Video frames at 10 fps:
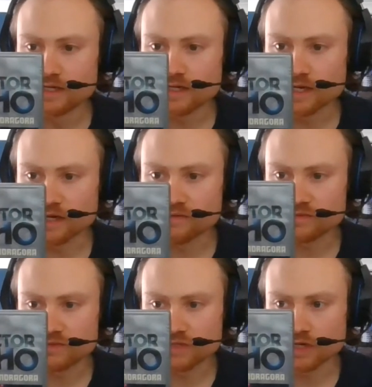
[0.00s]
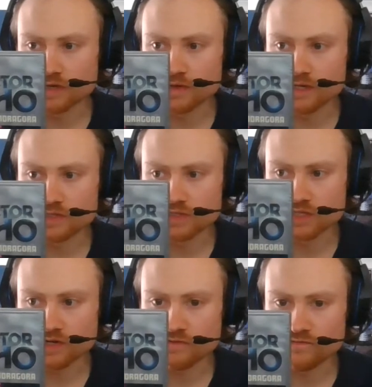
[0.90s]
Uh, so it just
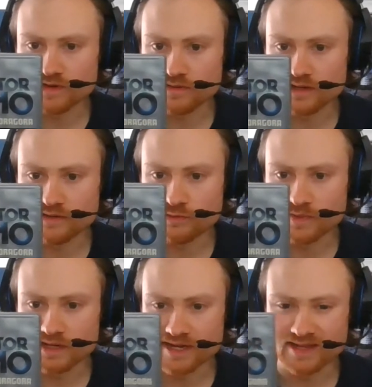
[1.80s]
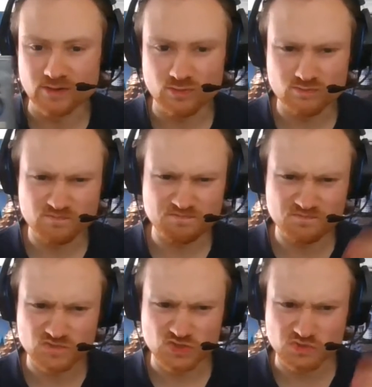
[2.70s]
kind of felt a little bit like they were
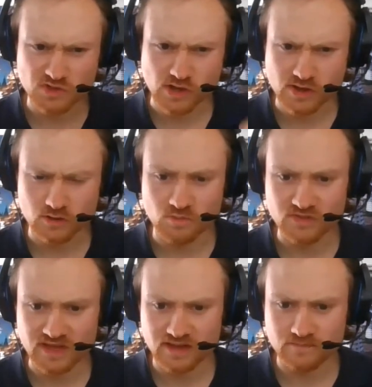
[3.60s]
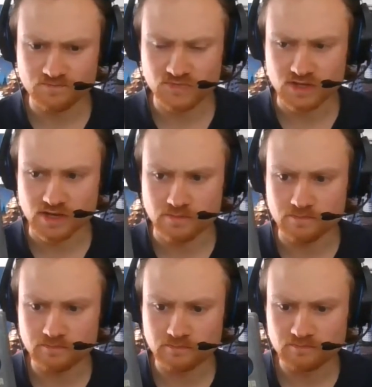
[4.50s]
just going on with it,
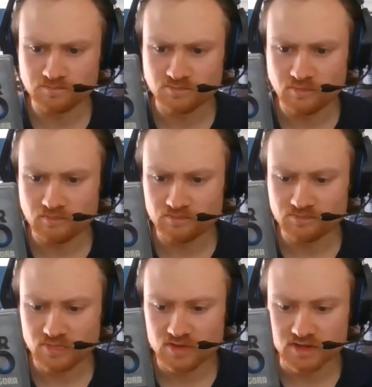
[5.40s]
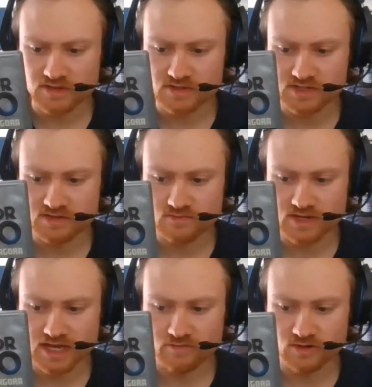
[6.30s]
um, and it didn't
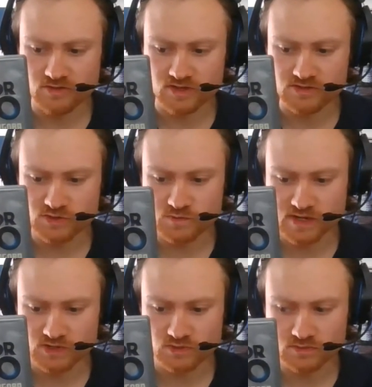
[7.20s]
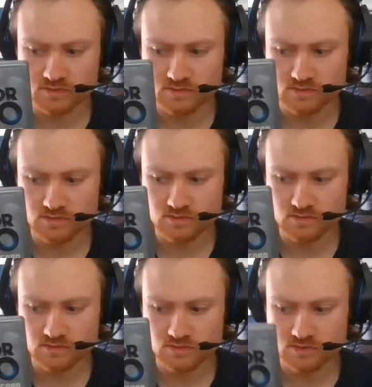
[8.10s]
really have anything too special
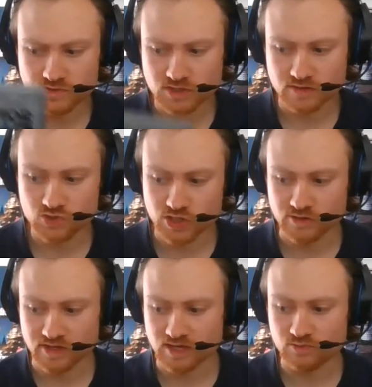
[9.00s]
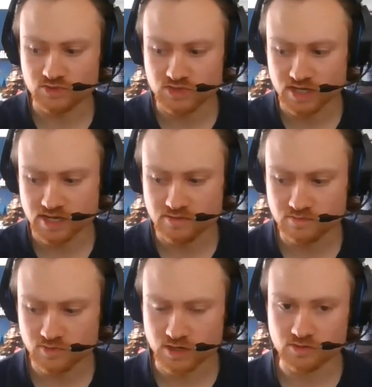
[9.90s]
to kind of show that it was a
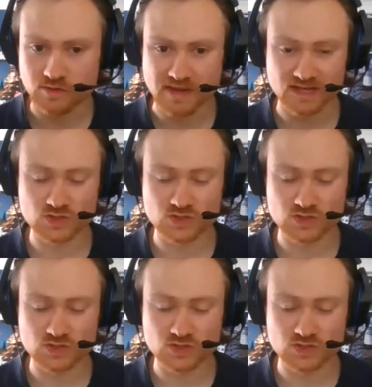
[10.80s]
you know compelling